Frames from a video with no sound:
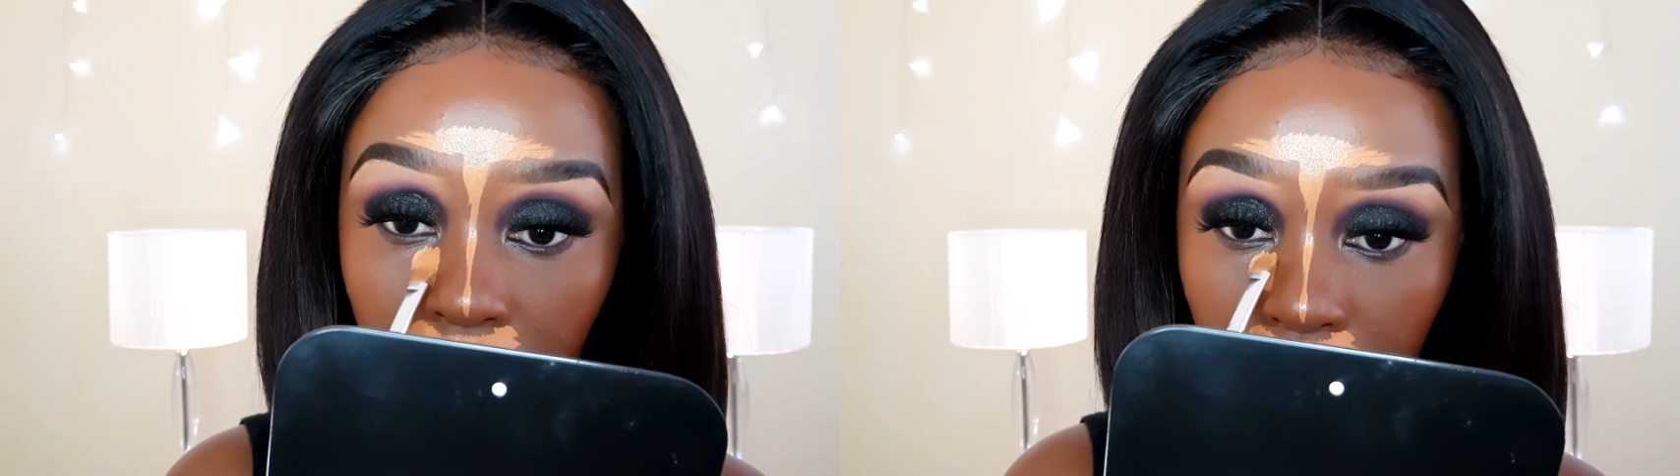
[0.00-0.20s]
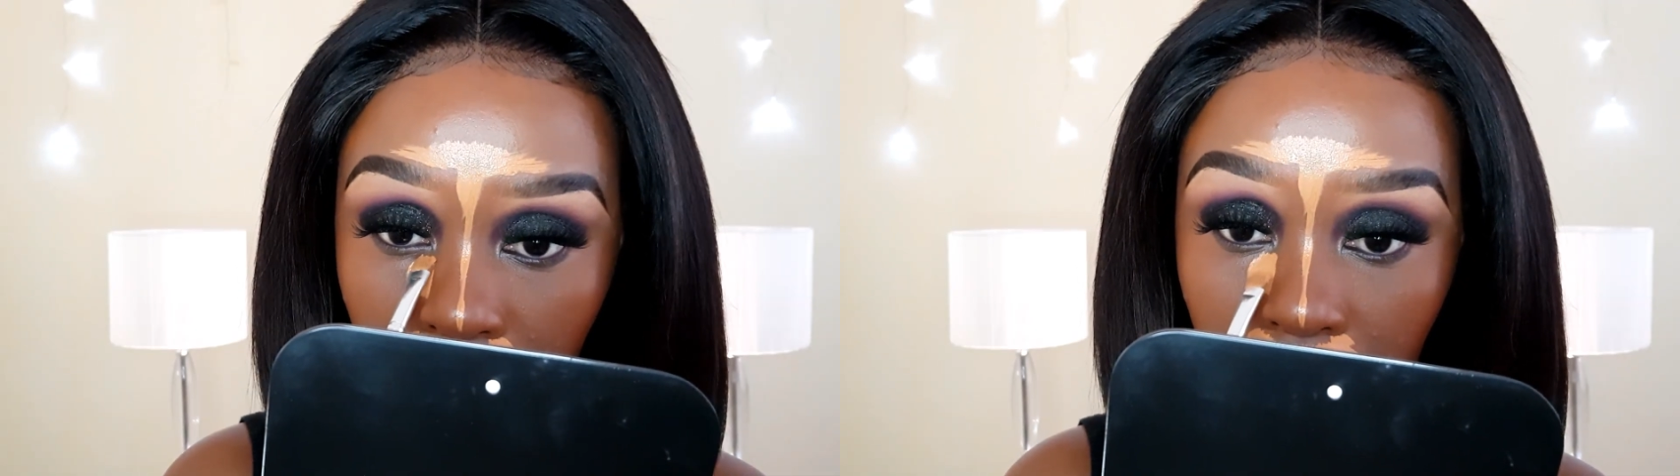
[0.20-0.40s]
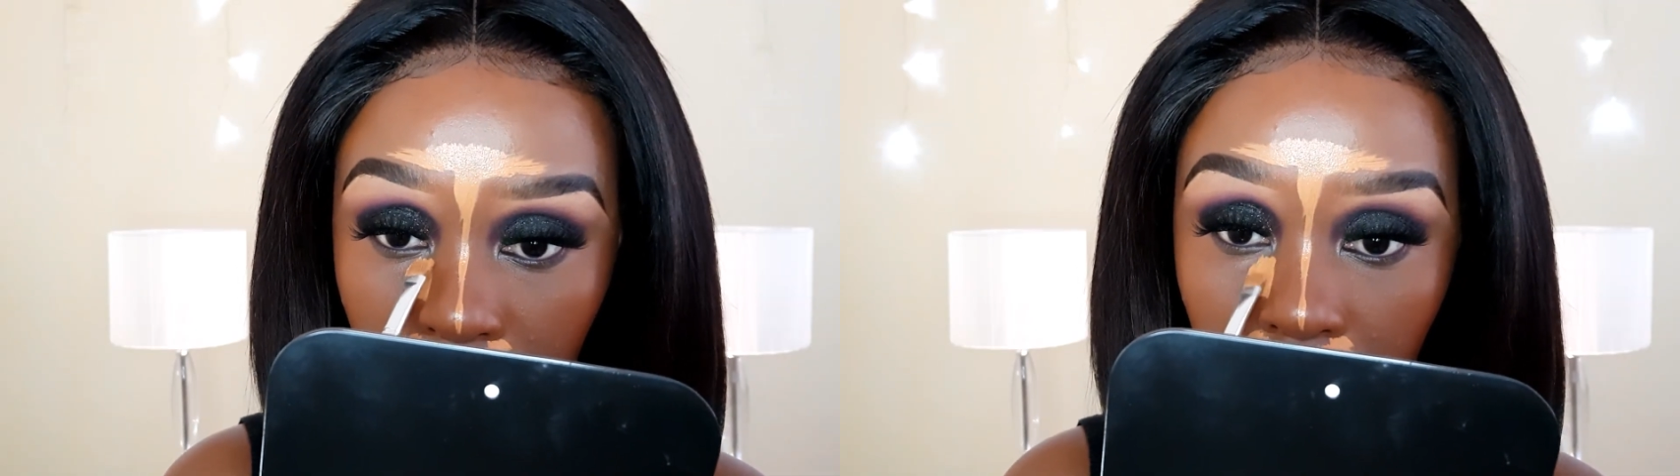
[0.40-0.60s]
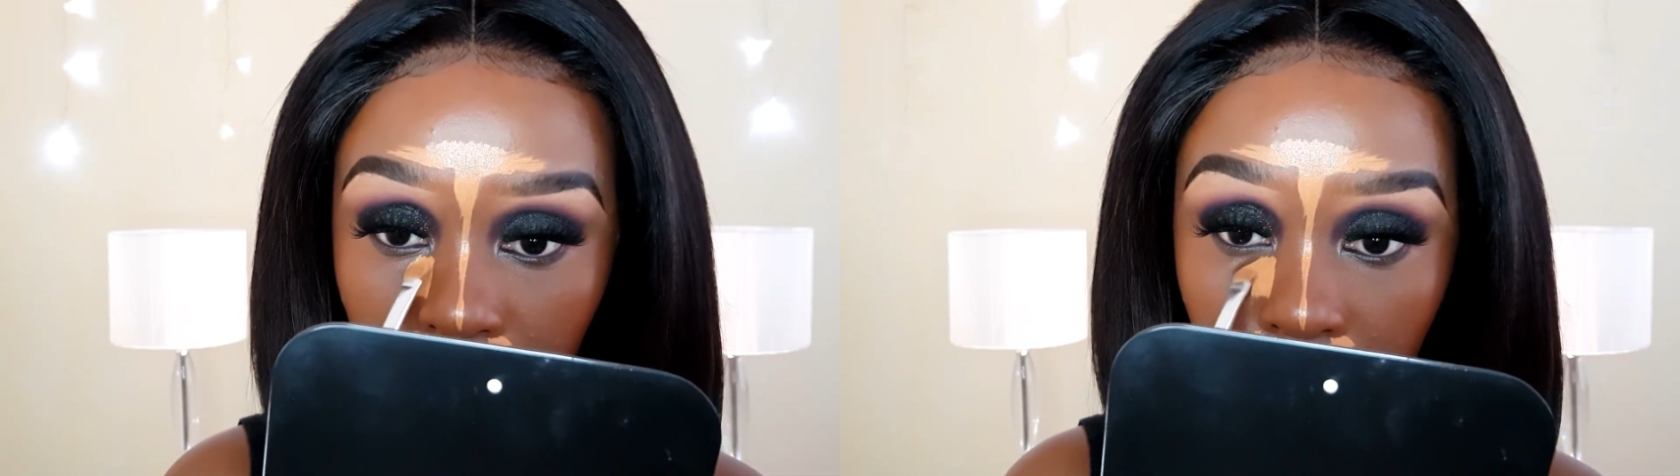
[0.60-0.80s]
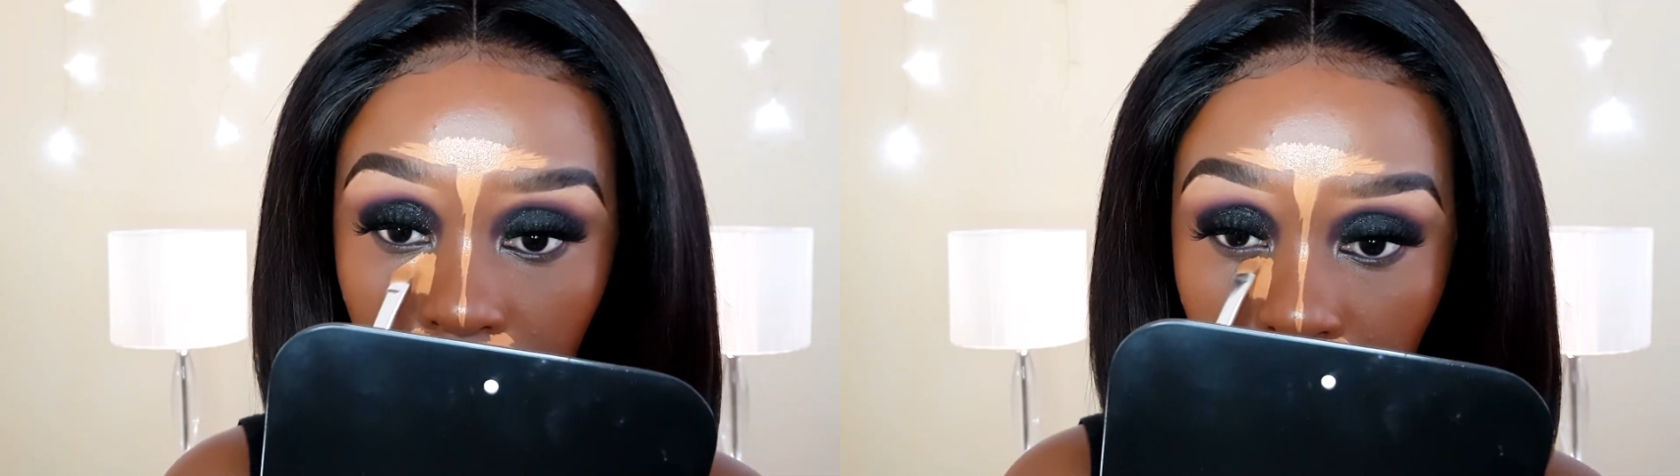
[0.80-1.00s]
I will be
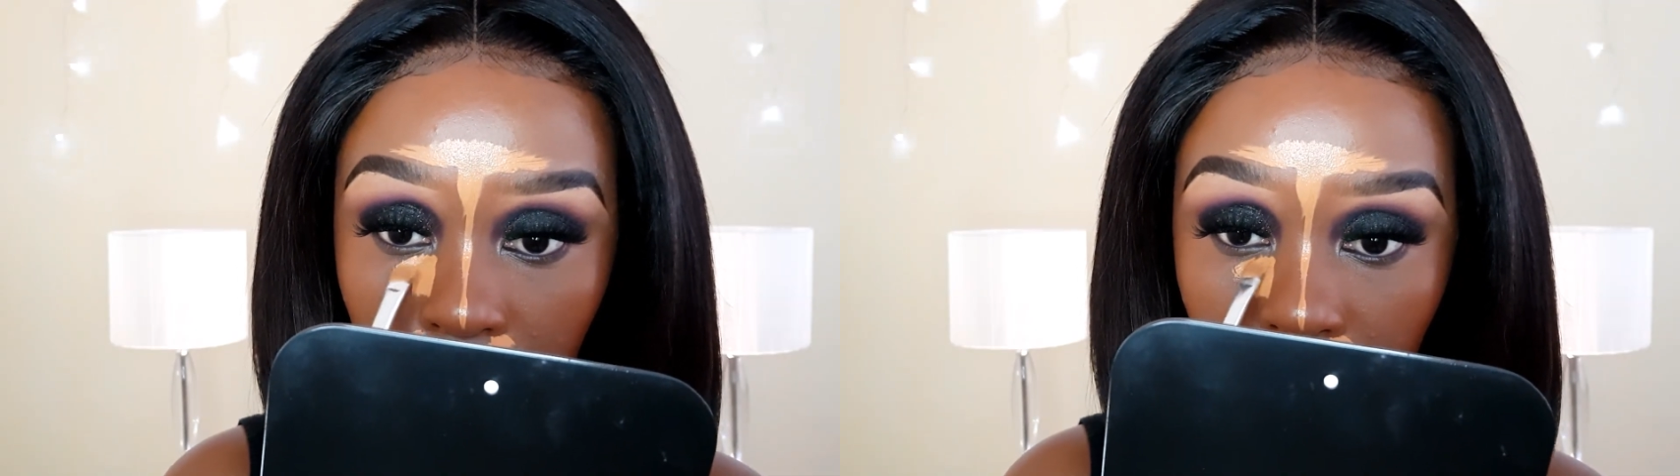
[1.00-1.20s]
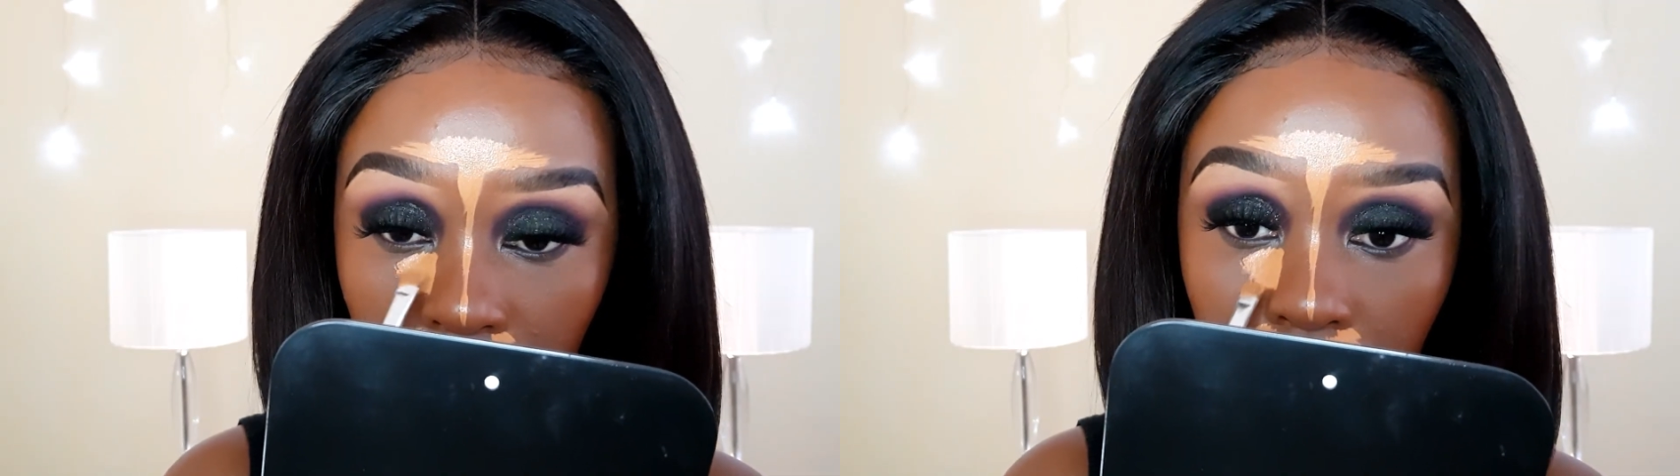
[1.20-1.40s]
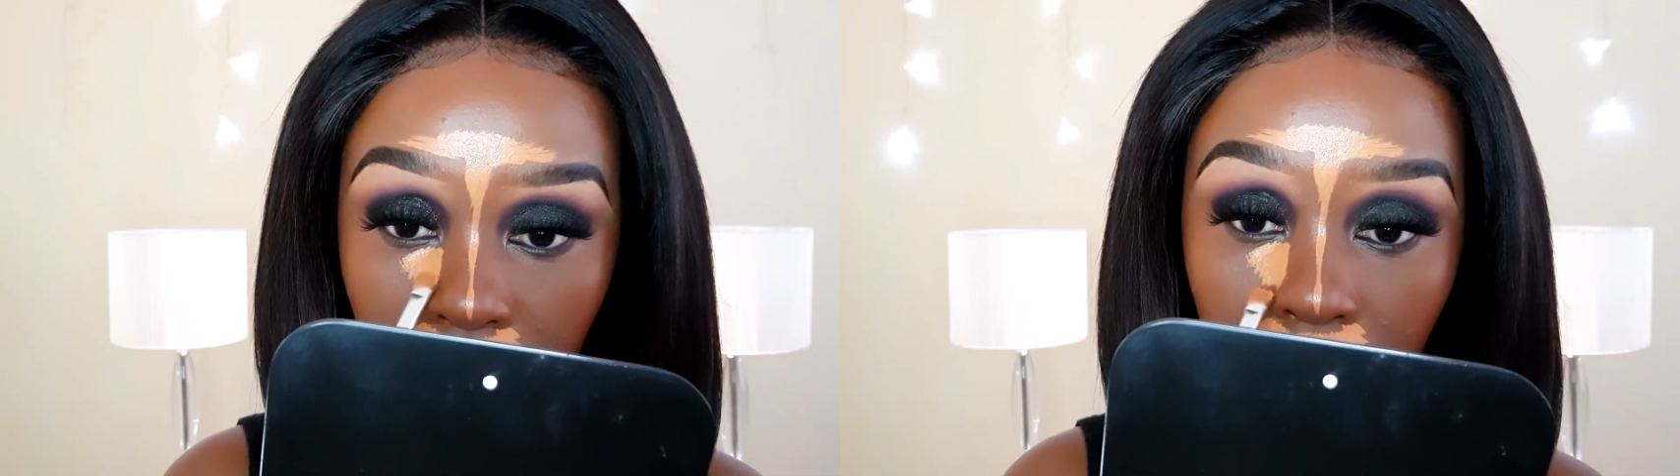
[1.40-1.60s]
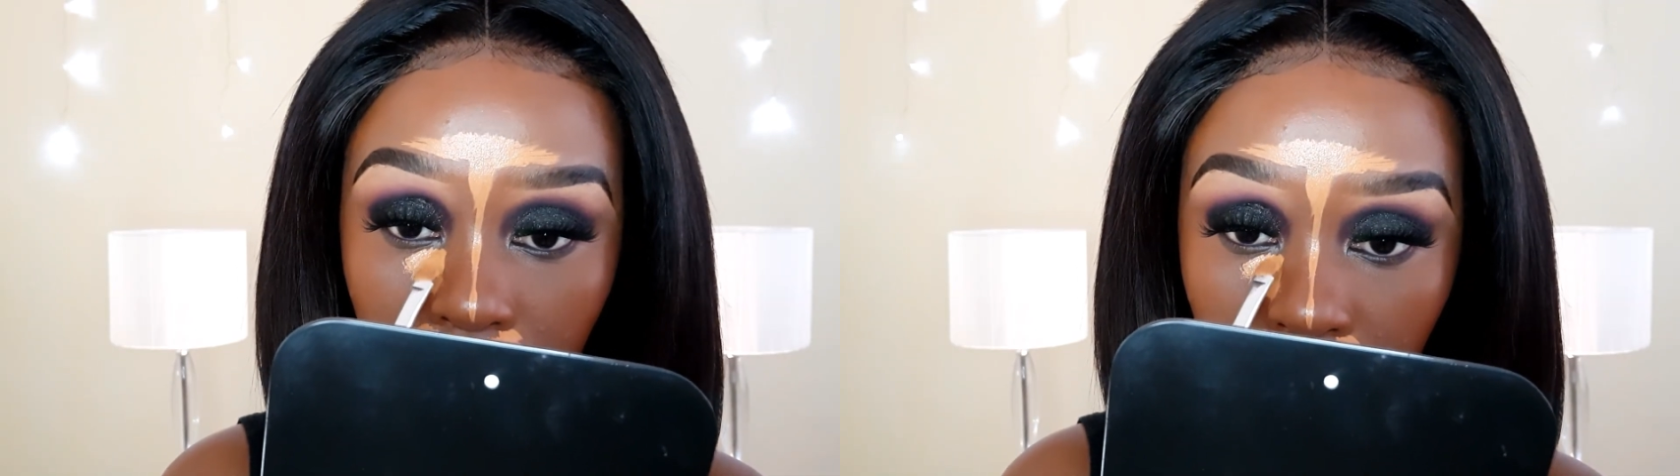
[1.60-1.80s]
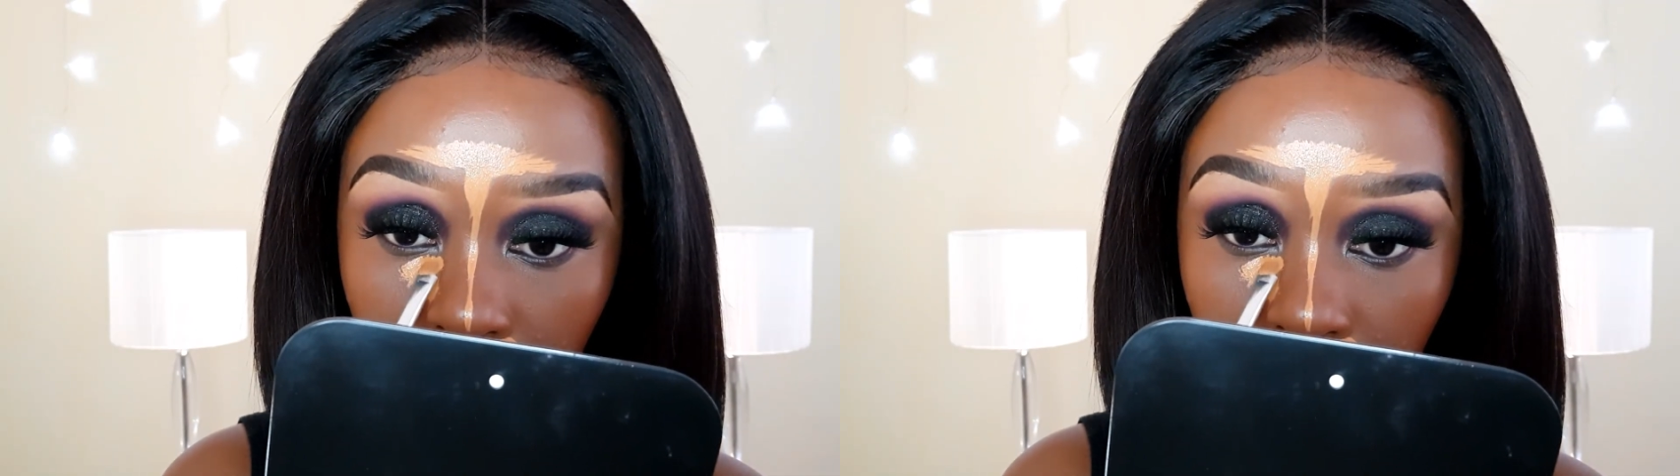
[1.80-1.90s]
using this LA Girl